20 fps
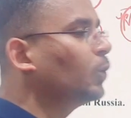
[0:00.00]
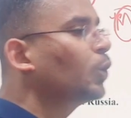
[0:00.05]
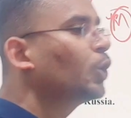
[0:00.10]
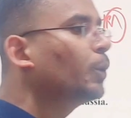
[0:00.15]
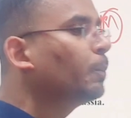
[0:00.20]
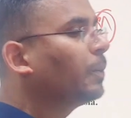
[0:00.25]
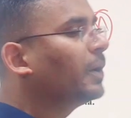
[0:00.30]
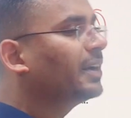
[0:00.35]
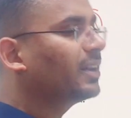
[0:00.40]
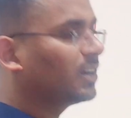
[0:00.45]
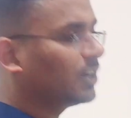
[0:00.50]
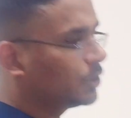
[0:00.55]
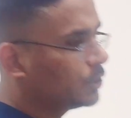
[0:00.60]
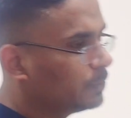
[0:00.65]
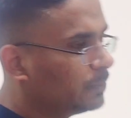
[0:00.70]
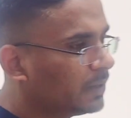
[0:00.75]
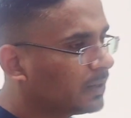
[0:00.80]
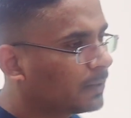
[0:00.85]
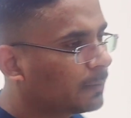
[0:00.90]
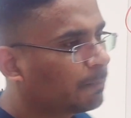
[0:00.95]
occupied
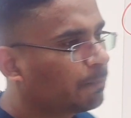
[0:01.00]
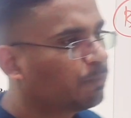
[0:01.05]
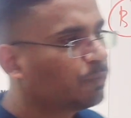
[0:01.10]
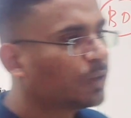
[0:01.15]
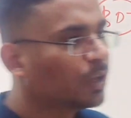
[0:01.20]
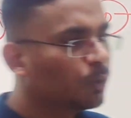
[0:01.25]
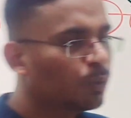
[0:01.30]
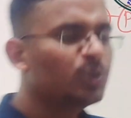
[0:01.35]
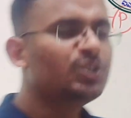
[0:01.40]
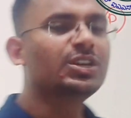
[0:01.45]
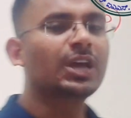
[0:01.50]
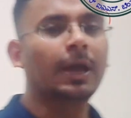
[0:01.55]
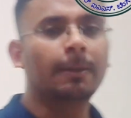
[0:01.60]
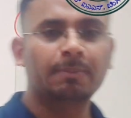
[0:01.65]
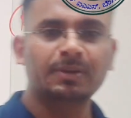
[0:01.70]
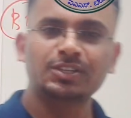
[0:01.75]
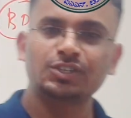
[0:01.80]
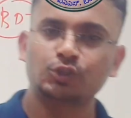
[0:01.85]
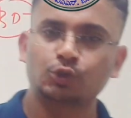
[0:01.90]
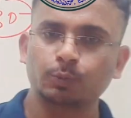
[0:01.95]
Kashmir, which
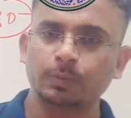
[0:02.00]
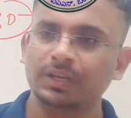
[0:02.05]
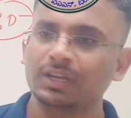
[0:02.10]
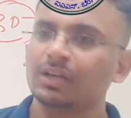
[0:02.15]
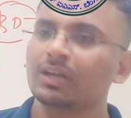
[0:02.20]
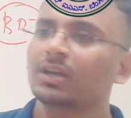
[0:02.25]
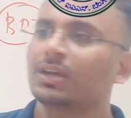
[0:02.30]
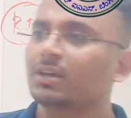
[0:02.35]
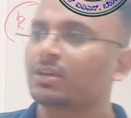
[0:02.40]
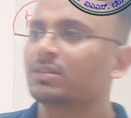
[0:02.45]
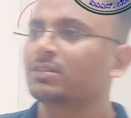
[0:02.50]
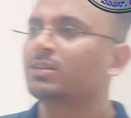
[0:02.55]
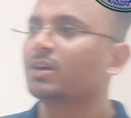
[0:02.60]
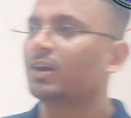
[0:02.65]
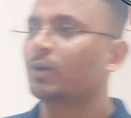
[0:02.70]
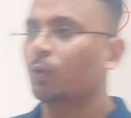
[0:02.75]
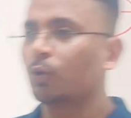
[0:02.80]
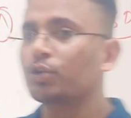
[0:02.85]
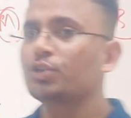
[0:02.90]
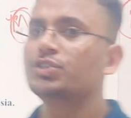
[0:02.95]
happens to be the
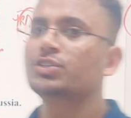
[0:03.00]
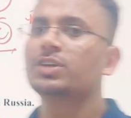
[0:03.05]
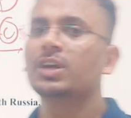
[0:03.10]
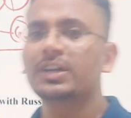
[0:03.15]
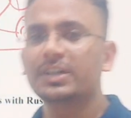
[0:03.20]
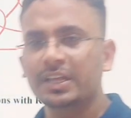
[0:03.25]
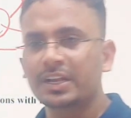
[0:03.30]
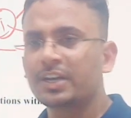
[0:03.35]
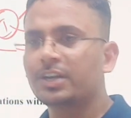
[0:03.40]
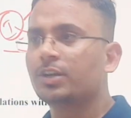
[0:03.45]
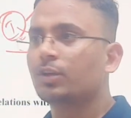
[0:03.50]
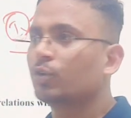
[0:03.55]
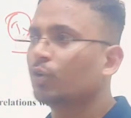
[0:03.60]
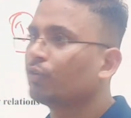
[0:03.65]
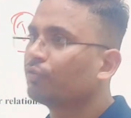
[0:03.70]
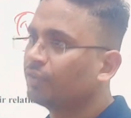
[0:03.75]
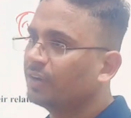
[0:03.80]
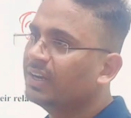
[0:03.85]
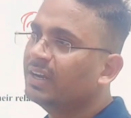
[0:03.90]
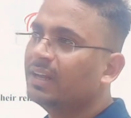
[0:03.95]
original territory
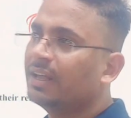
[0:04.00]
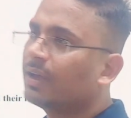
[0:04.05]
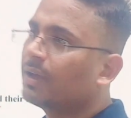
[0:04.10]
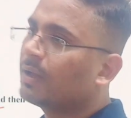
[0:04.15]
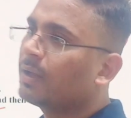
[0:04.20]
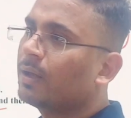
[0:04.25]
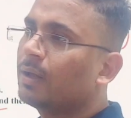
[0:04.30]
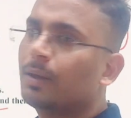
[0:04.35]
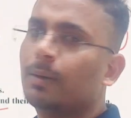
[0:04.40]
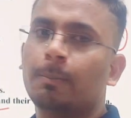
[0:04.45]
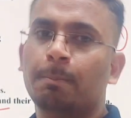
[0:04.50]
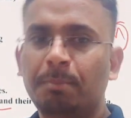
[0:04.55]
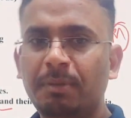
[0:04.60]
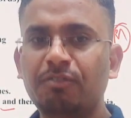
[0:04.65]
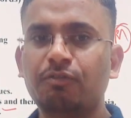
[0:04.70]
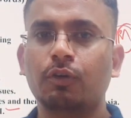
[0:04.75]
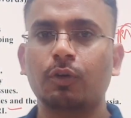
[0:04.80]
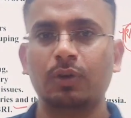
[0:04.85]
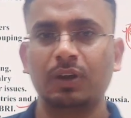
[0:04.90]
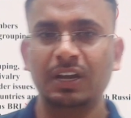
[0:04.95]
of India
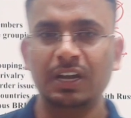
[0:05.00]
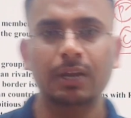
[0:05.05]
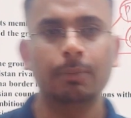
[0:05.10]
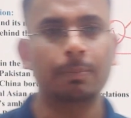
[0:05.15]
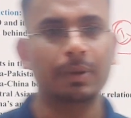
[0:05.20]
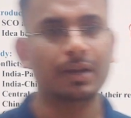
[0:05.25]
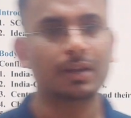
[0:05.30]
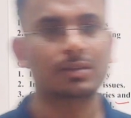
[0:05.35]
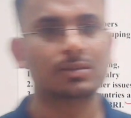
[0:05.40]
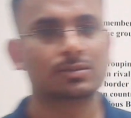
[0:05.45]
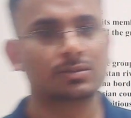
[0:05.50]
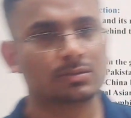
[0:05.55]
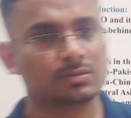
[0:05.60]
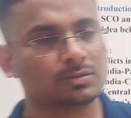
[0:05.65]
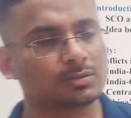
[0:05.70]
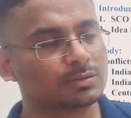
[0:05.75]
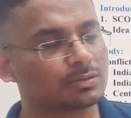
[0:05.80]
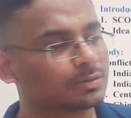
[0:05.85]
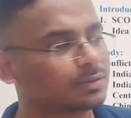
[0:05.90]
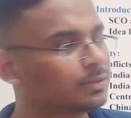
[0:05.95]
before independence.
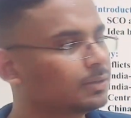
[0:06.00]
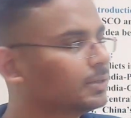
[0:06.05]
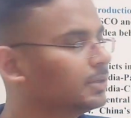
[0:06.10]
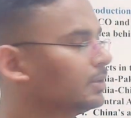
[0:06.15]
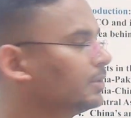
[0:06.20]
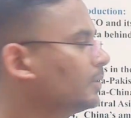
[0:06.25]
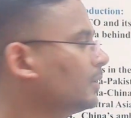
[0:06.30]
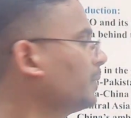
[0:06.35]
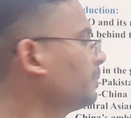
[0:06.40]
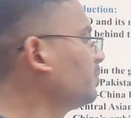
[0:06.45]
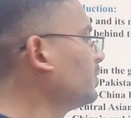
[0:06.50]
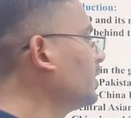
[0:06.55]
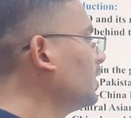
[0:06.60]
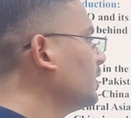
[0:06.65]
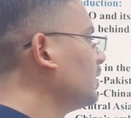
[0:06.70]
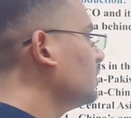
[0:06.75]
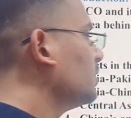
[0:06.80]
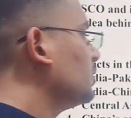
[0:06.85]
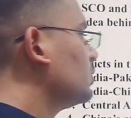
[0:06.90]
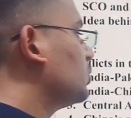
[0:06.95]

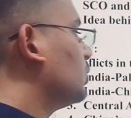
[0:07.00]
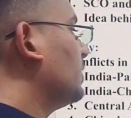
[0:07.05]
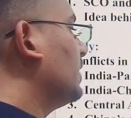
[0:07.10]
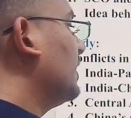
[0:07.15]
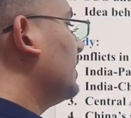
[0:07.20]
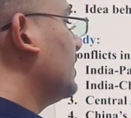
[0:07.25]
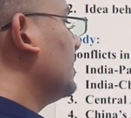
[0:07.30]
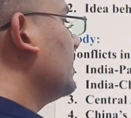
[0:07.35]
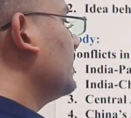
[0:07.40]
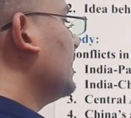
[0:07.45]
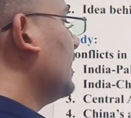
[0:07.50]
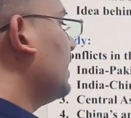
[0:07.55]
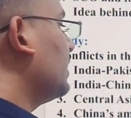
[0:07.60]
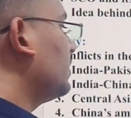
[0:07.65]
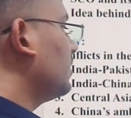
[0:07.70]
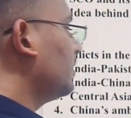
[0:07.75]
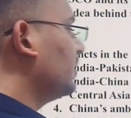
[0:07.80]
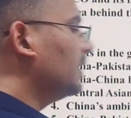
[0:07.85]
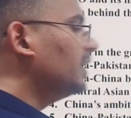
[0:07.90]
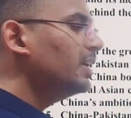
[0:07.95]
So taking
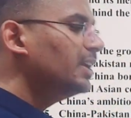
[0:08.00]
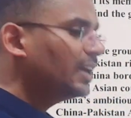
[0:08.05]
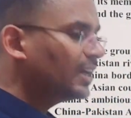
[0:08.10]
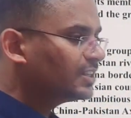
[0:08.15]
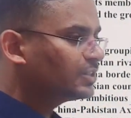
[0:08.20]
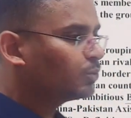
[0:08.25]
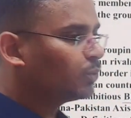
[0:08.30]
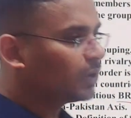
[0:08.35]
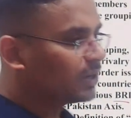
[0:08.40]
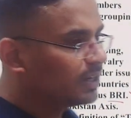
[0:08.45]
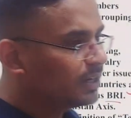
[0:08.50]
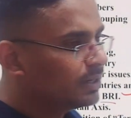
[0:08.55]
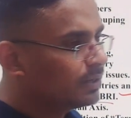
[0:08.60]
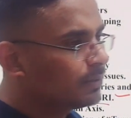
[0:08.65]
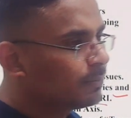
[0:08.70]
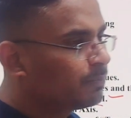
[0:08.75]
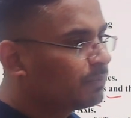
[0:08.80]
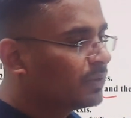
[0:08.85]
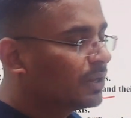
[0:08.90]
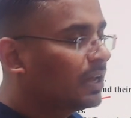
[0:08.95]
that, India is worried.
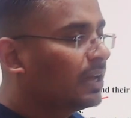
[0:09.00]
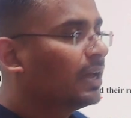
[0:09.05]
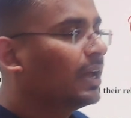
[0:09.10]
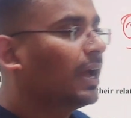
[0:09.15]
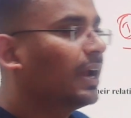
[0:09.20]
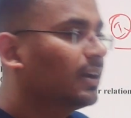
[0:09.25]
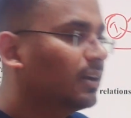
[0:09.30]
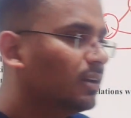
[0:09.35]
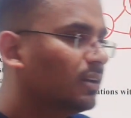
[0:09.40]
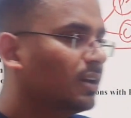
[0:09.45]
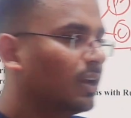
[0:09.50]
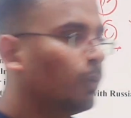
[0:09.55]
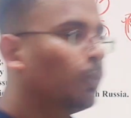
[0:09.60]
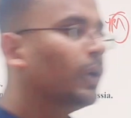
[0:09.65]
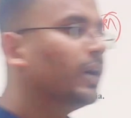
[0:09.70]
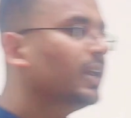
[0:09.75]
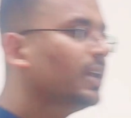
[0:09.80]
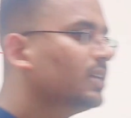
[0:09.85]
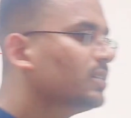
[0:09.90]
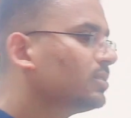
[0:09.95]
And
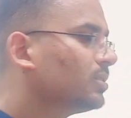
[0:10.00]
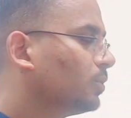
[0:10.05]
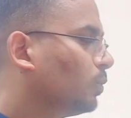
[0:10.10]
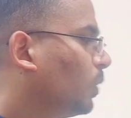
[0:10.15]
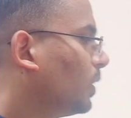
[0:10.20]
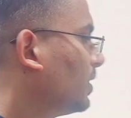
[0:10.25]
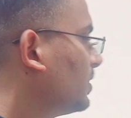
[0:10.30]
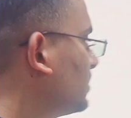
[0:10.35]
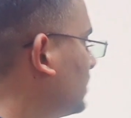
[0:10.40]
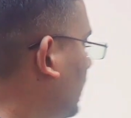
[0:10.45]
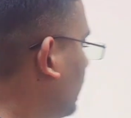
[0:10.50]
nowadays, what is